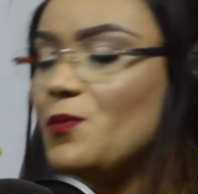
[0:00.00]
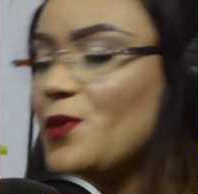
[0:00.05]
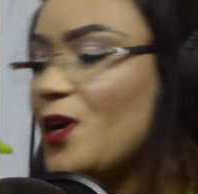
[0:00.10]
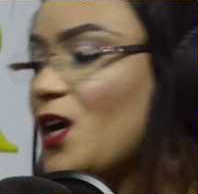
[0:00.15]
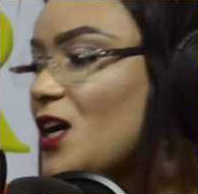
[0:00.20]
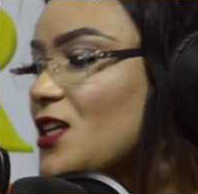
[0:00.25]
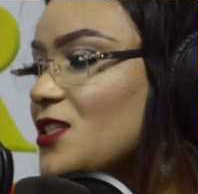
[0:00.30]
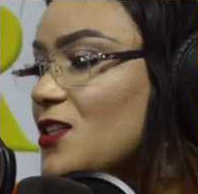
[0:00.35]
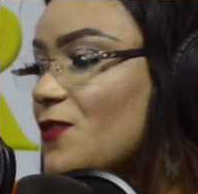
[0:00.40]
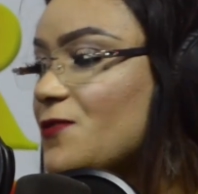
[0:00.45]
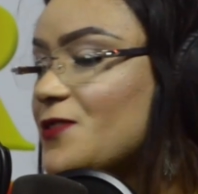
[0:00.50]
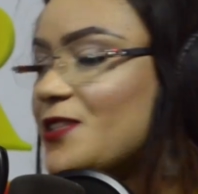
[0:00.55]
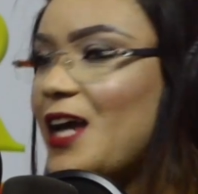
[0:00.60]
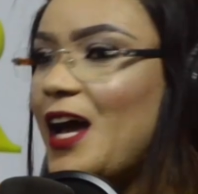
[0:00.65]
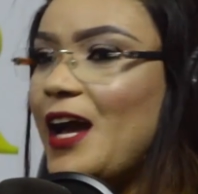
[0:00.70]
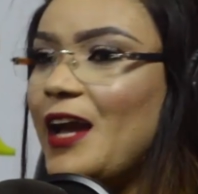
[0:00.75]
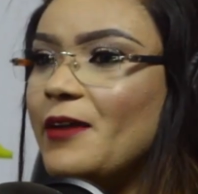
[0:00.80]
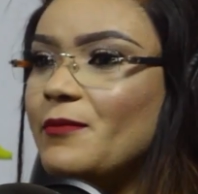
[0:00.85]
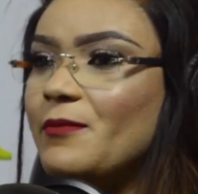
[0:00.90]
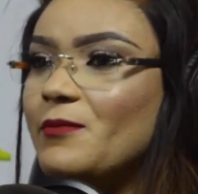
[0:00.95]
because of
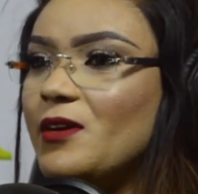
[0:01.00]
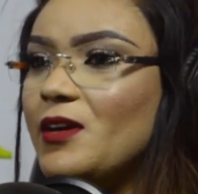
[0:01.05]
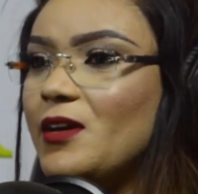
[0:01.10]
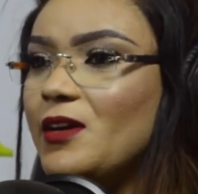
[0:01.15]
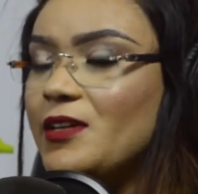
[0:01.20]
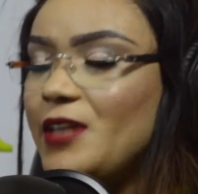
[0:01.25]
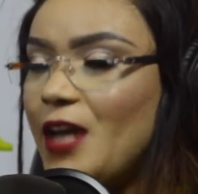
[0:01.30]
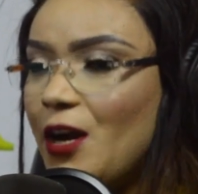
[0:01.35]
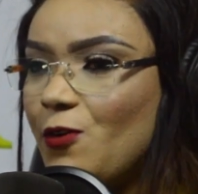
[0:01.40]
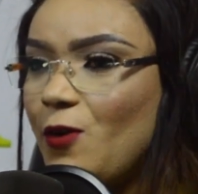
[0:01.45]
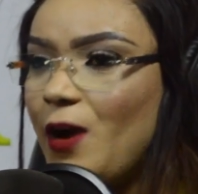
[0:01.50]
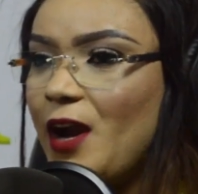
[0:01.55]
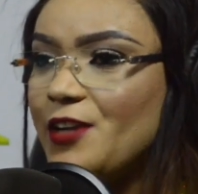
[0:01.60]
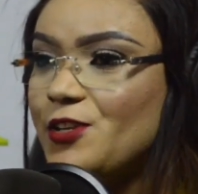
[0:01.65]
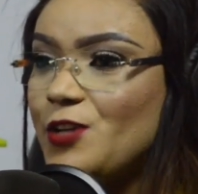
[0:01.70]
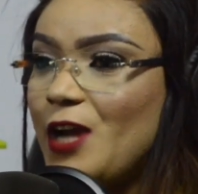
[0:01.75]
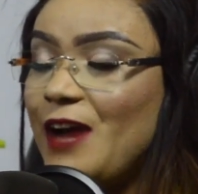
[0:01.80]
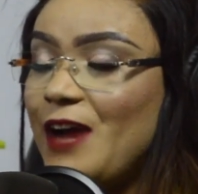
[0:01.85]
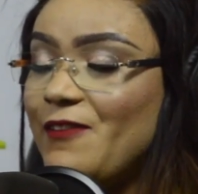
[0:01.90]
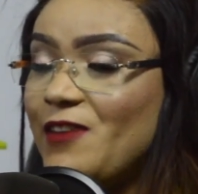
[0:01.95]
time, go
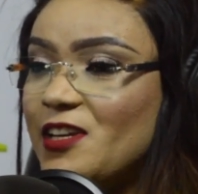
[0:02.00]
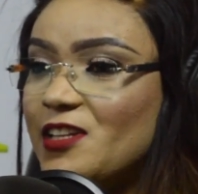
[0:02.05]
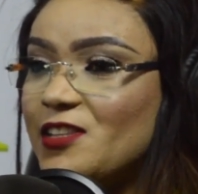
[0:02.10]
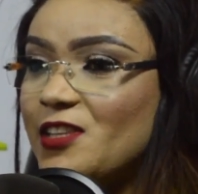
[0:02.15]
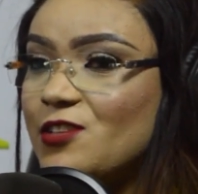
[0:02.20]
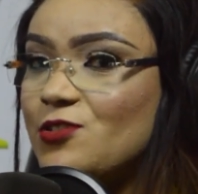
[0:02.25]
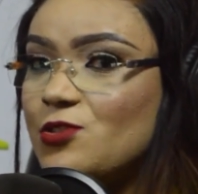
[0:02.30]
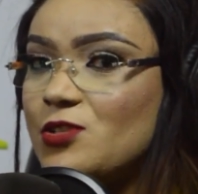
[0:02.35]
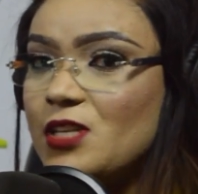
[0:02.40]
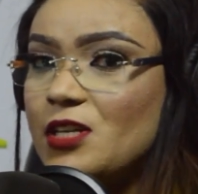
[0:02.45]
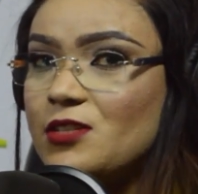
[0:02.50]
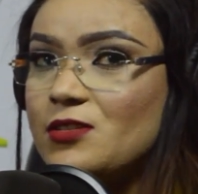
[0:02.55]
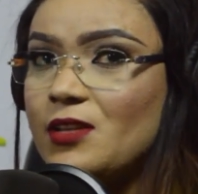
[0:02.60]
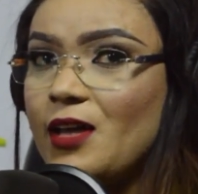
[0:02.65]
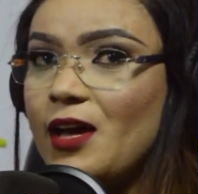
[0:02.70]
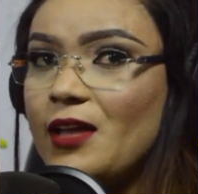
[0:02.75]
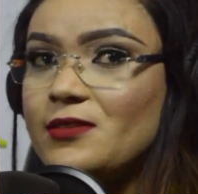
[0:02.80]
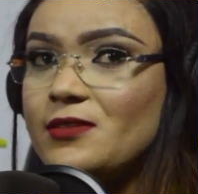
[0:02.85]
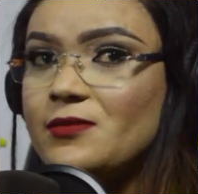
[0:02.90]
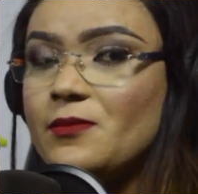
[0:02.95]
ahead. Do you have anything to say to
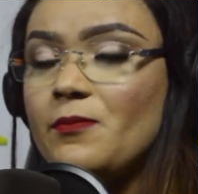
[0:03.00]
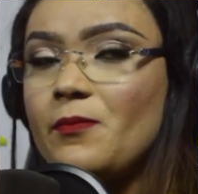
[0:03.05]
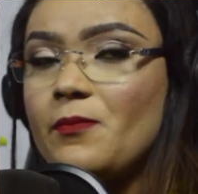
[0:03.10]
that?